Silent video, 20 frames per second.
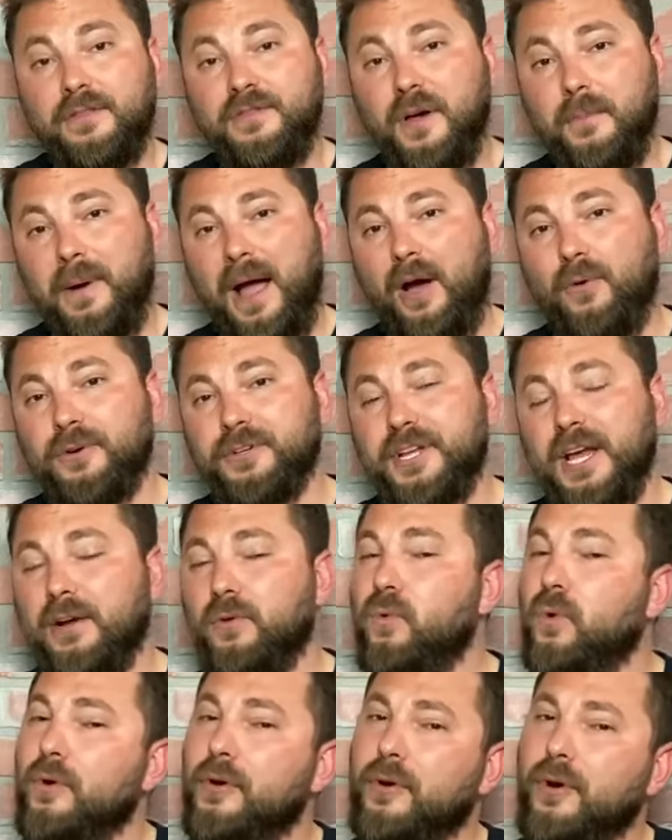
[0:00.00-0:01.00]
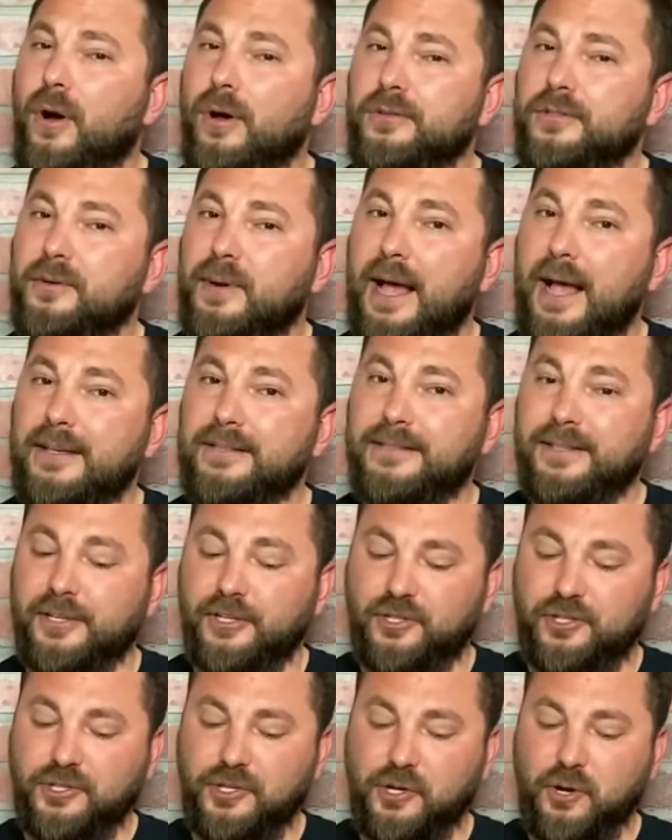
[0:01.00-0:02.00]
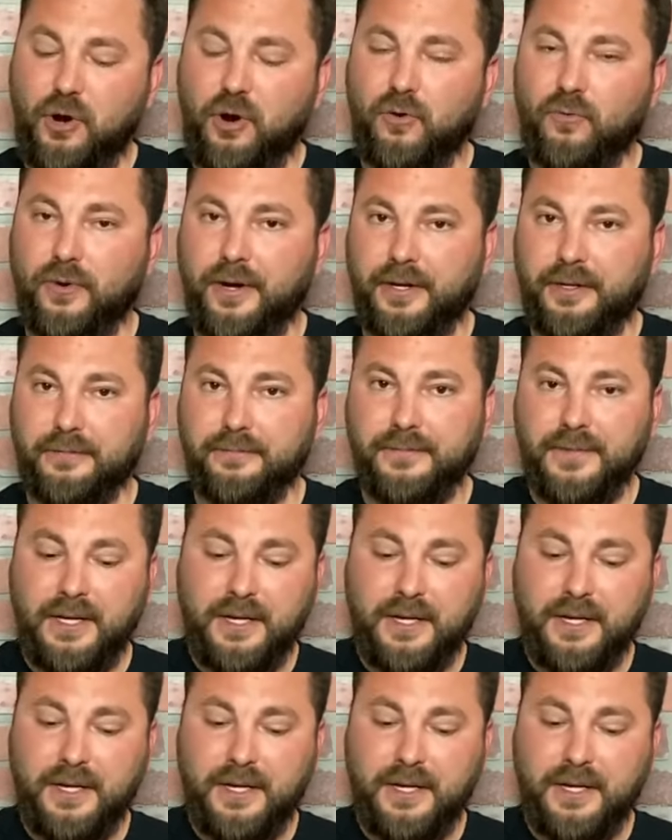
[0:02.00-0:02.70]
The Powertac Warrior also has this cigar ring.